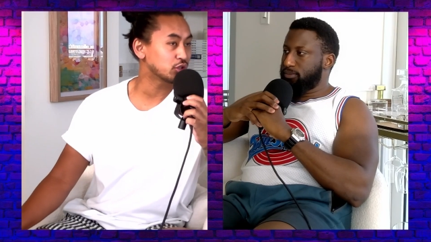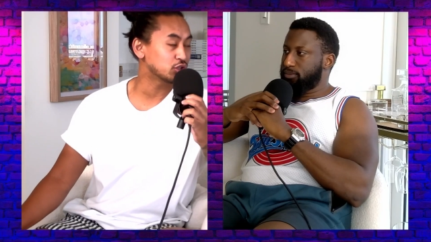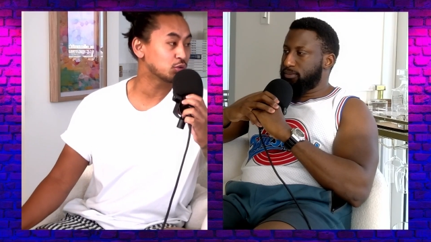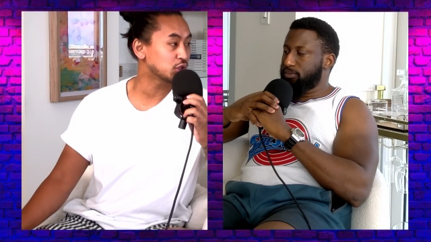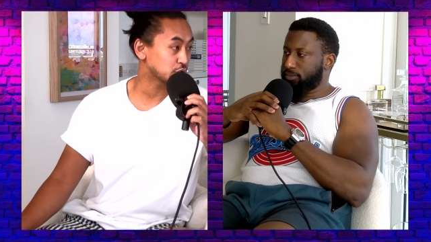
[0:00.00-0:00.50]
Speaker 1: or
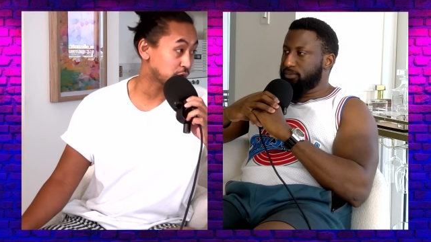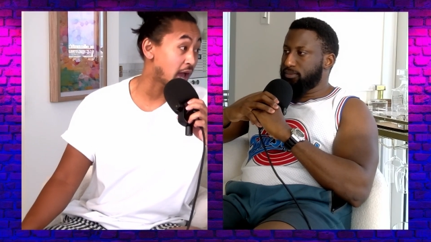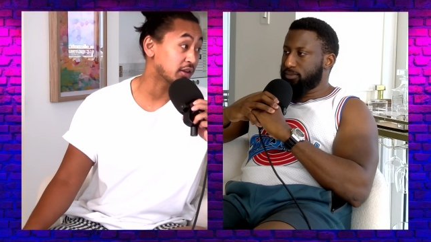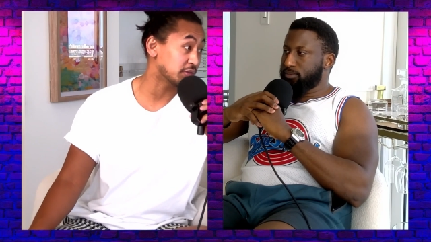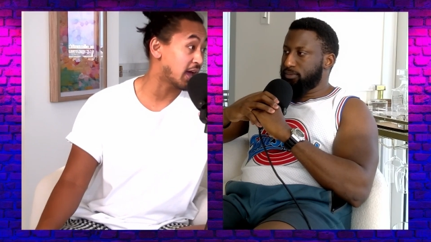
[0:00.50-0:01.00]
200
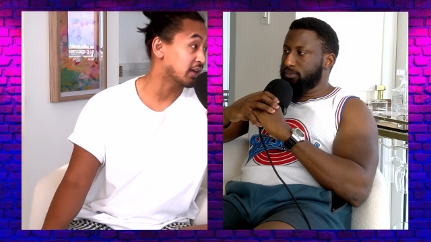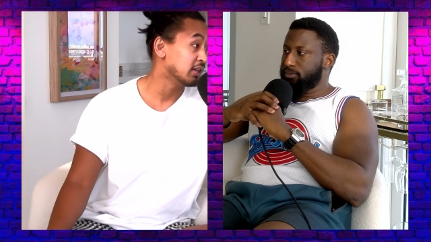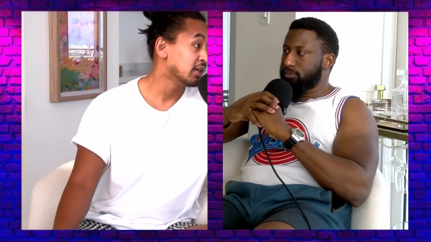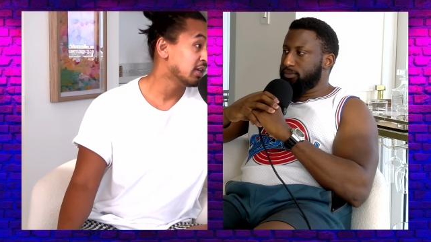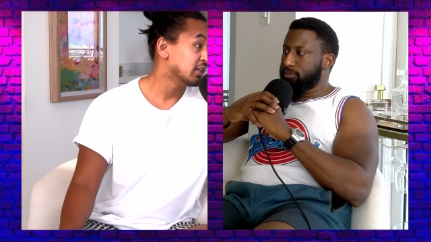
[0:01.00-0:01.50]
grand of that.
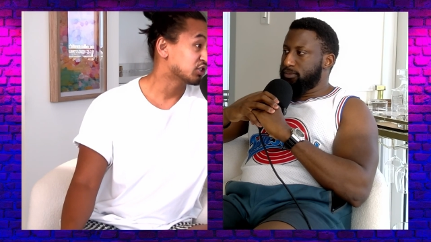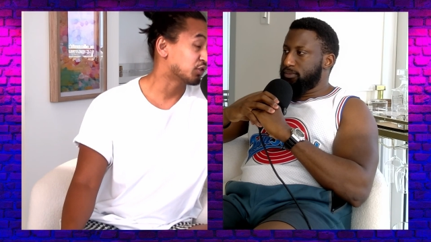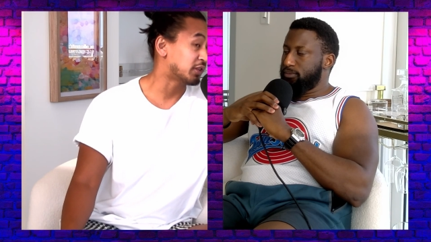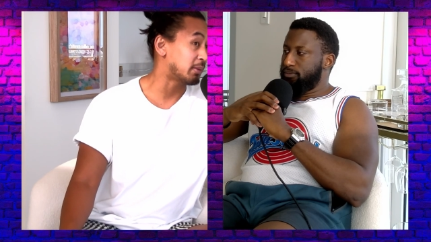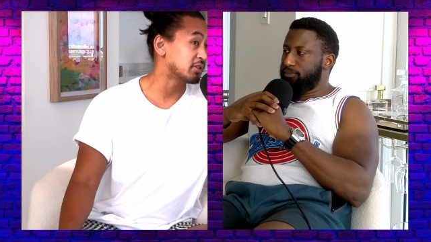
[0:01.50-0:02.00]
So
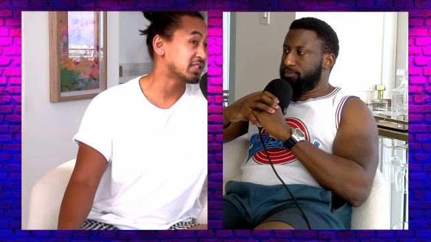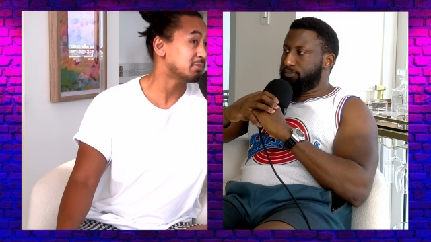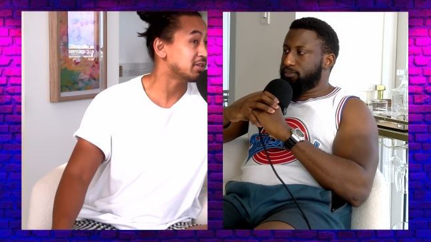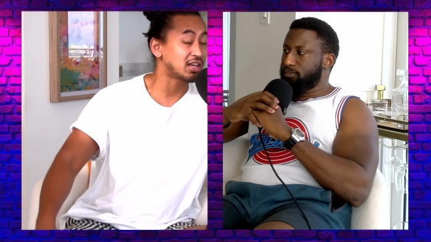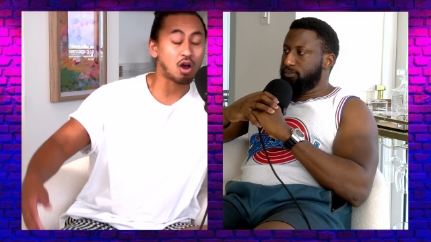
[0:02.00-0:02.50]
for them to see
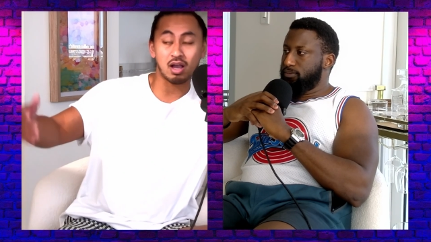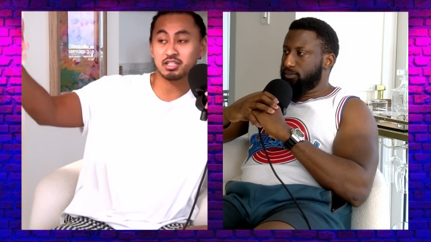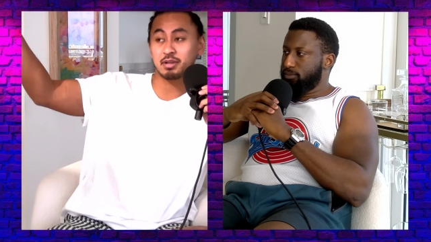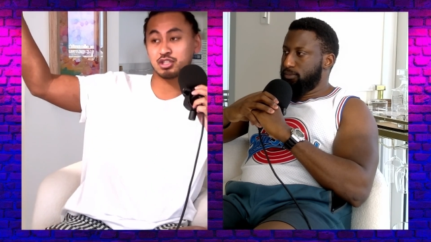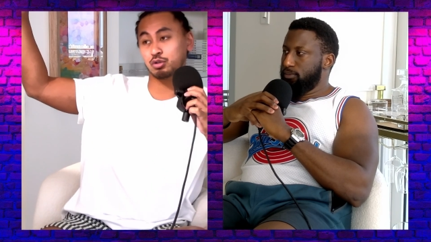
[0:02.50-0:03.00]
me, oh, I
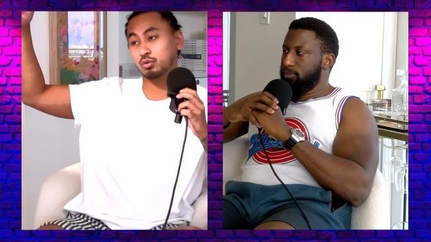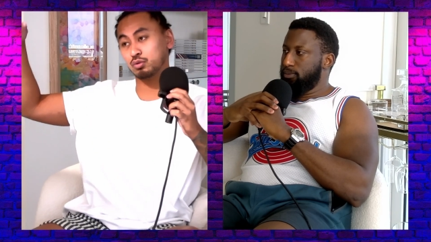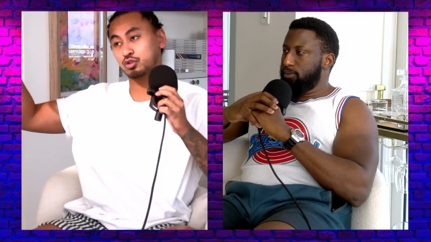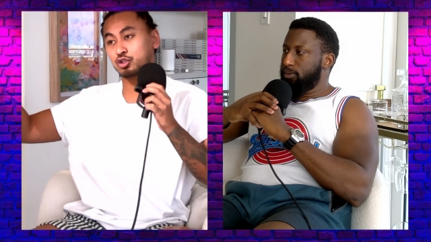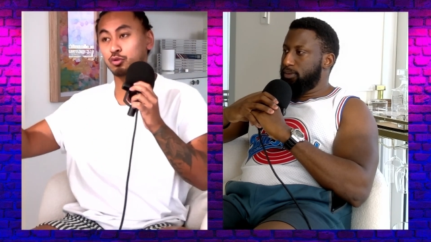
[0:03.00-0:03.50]
just made
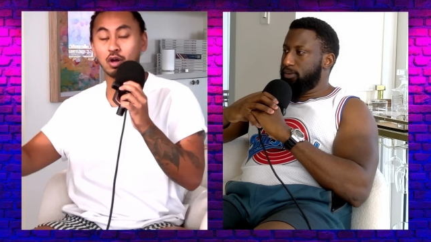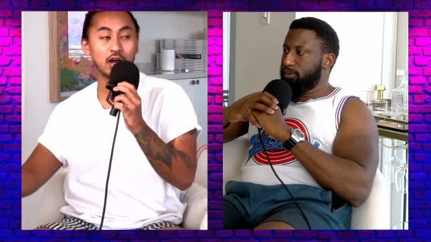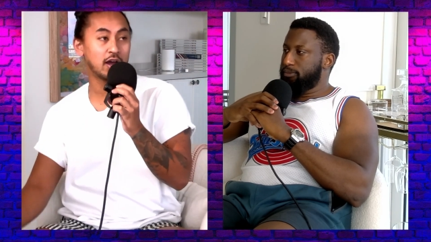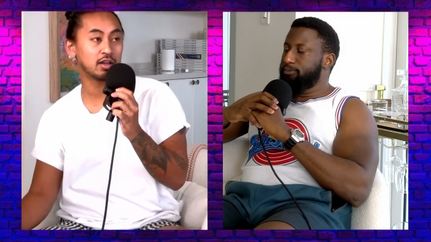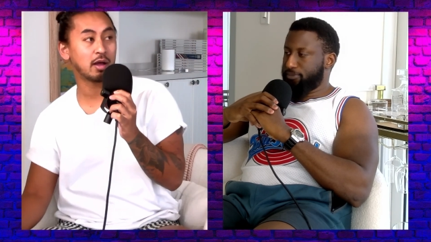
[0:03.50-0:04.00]

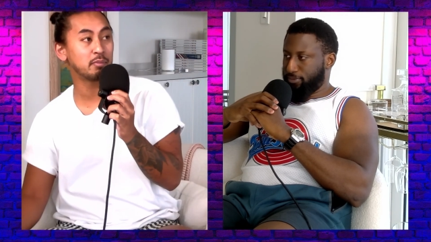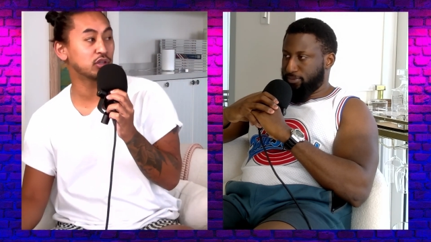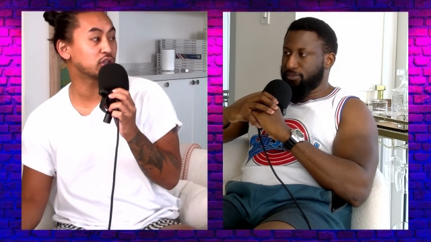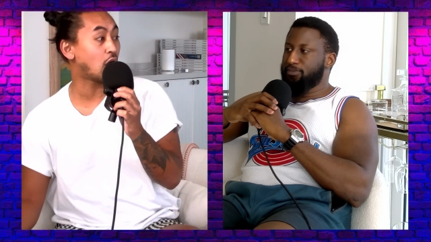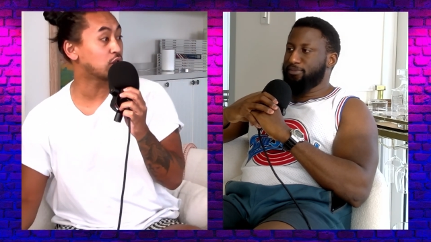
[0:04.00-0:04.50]
$1
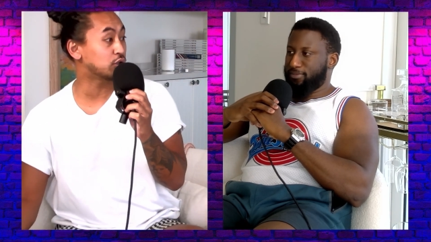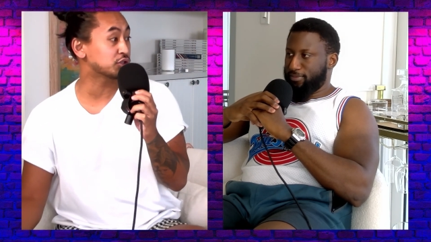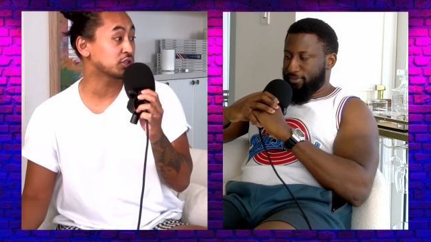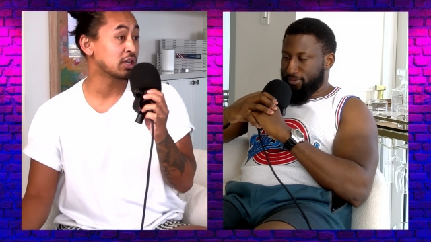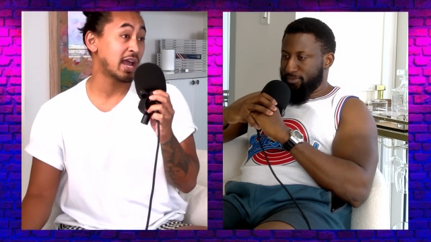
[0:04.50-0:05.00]
million
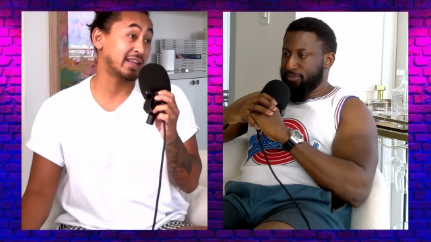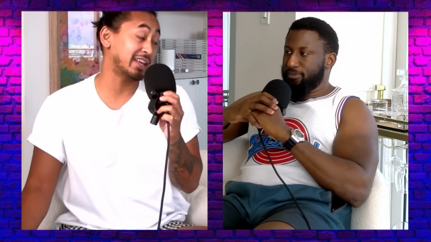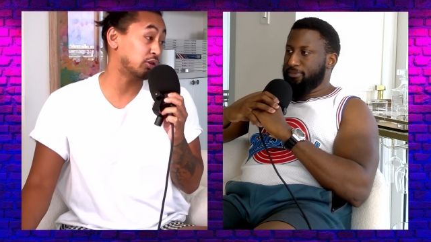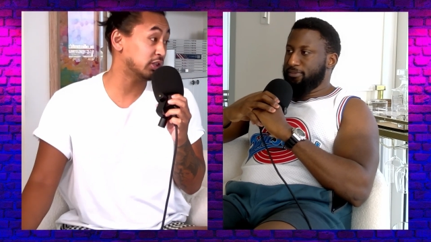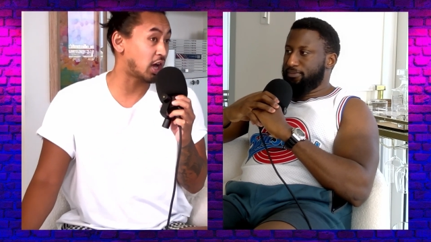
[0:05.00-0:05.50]
and
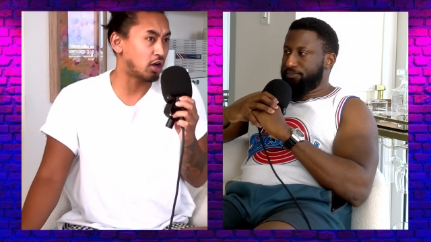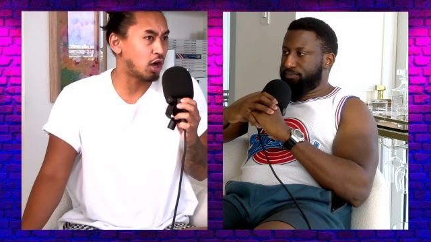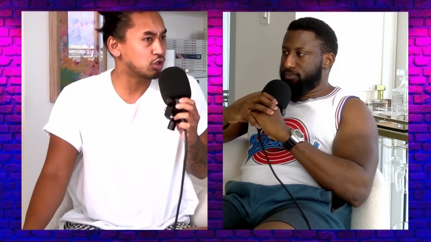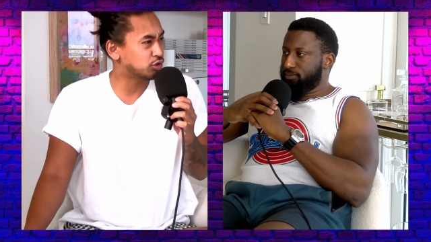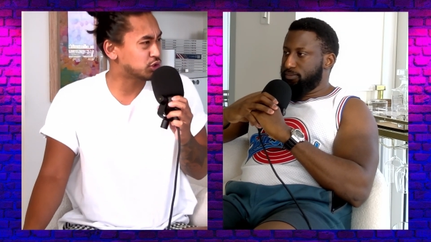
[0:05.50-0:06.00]
they only got
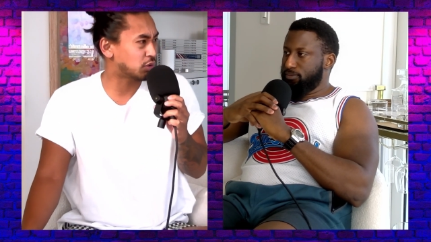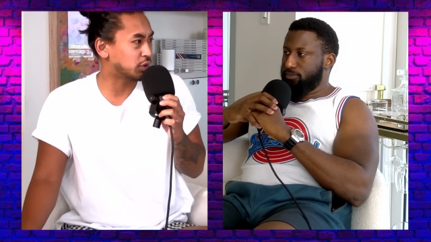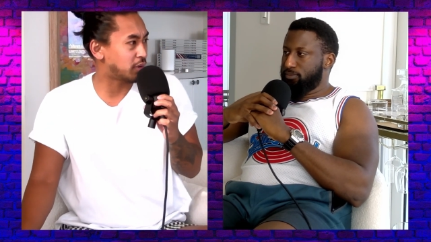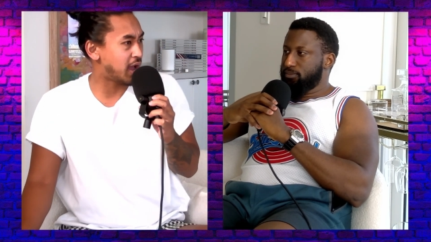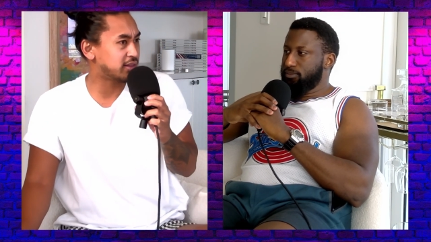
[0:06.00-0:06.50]
100, 200
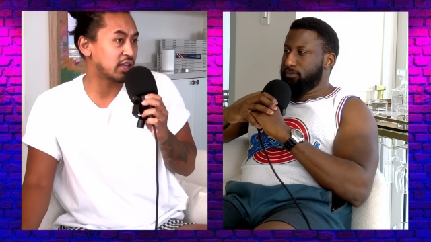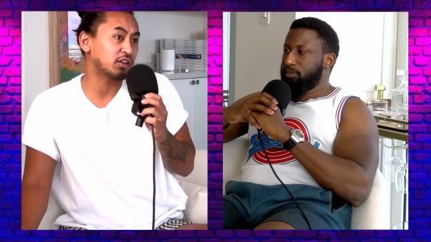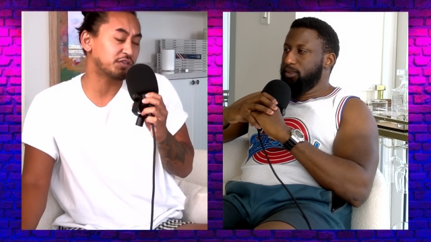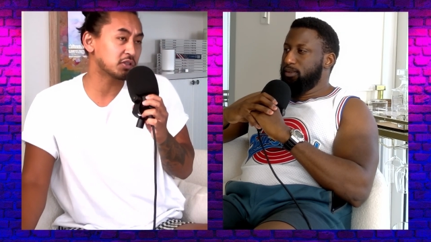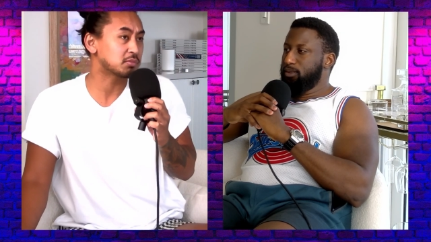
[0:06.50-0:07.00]
grand, they
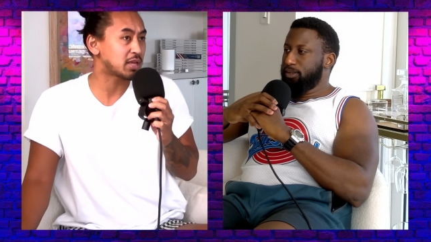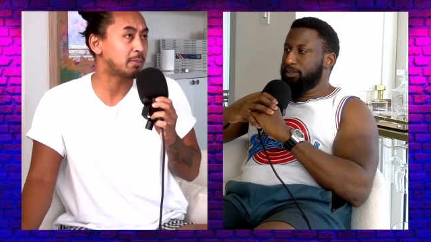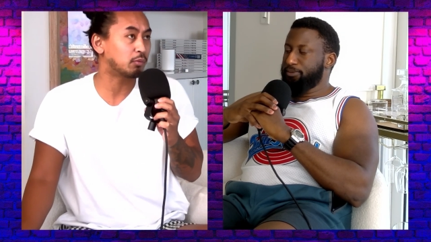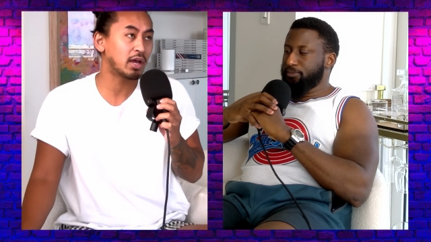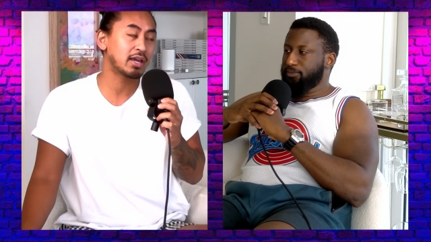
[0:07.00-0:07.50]
could feel some type
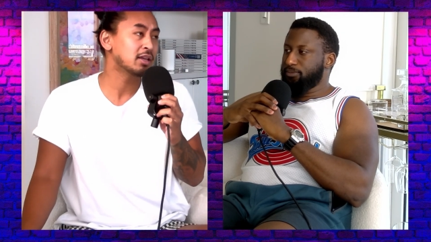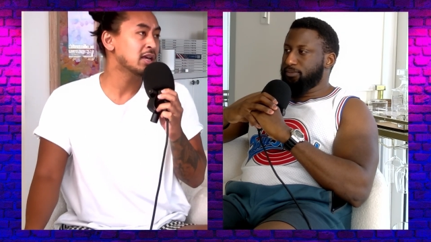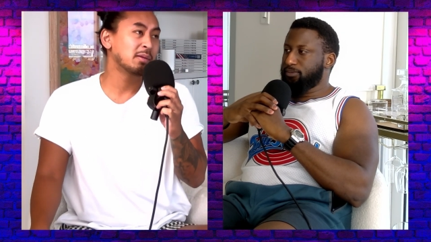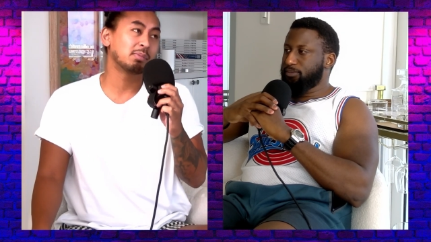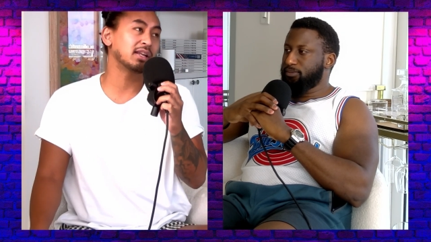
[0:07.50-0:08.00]
of way,
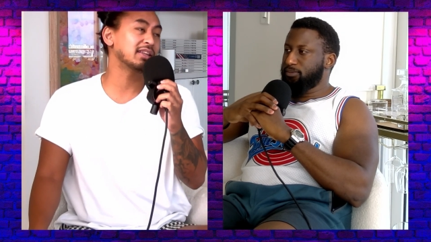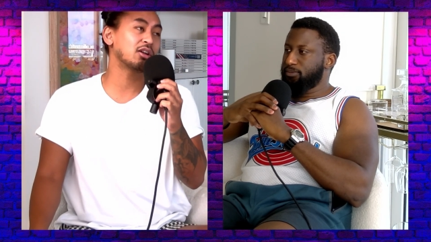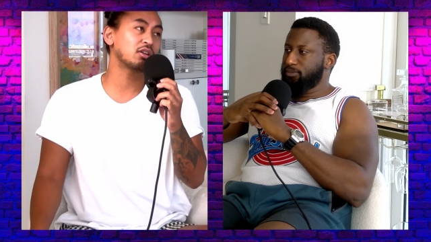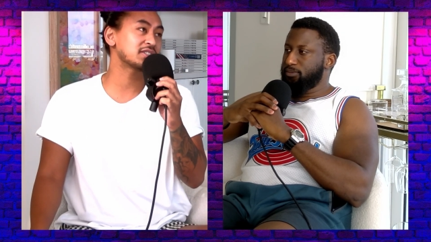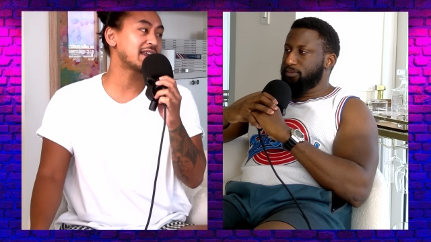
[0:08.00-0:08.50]
but they
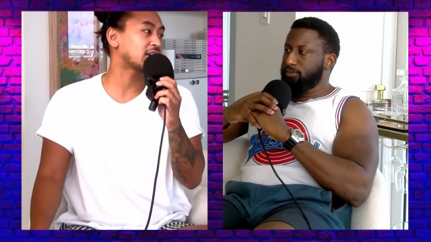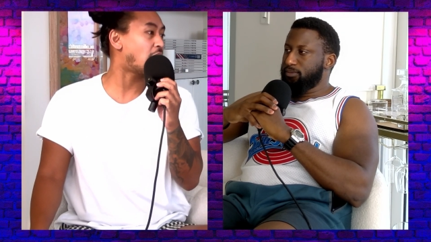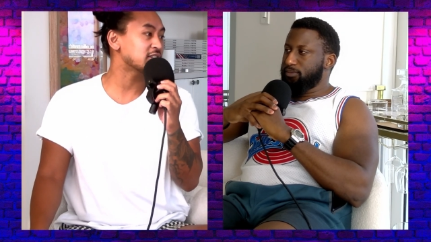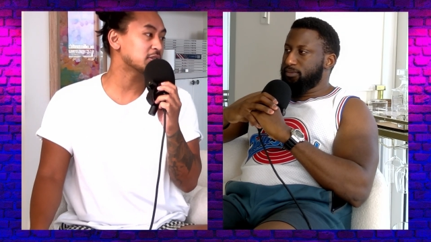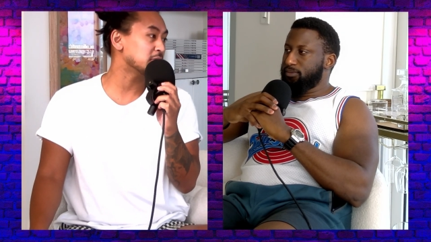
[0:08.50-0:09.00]
don't understand it
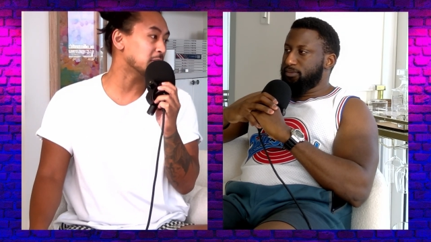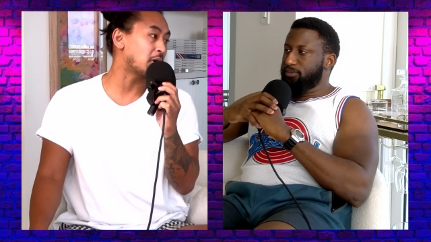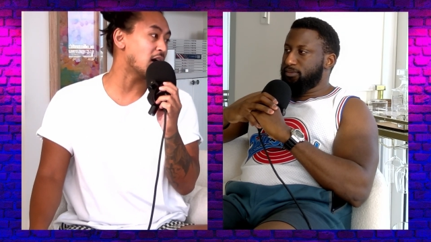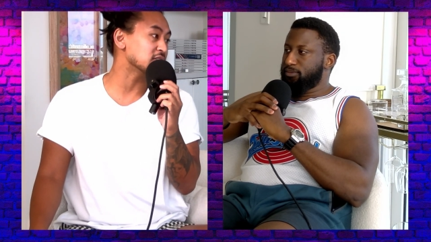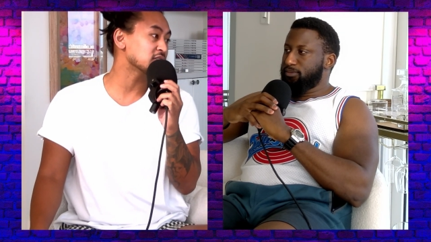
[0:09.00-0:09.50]
costs to be the
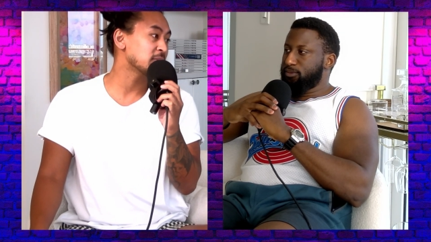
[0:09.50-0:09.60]
boss.